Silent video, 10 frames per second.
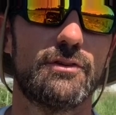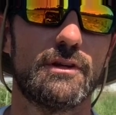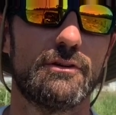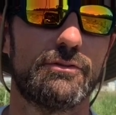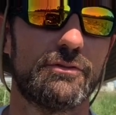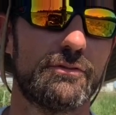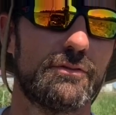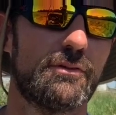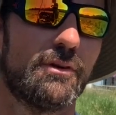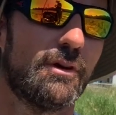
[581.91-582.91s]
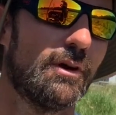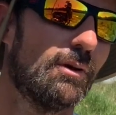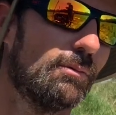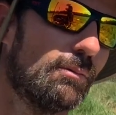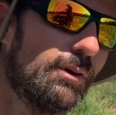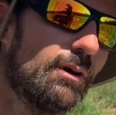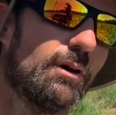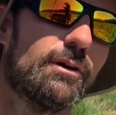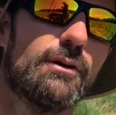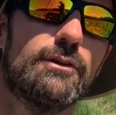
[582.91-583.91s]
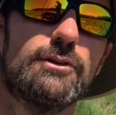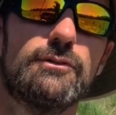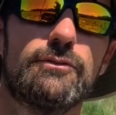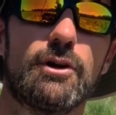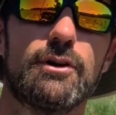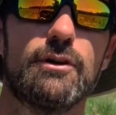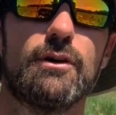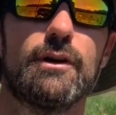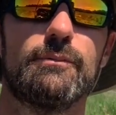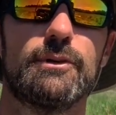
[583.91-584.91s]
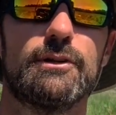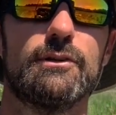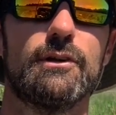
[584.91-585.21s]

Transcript: see if yeah, one of y'all could yeah, turn you... it on and we could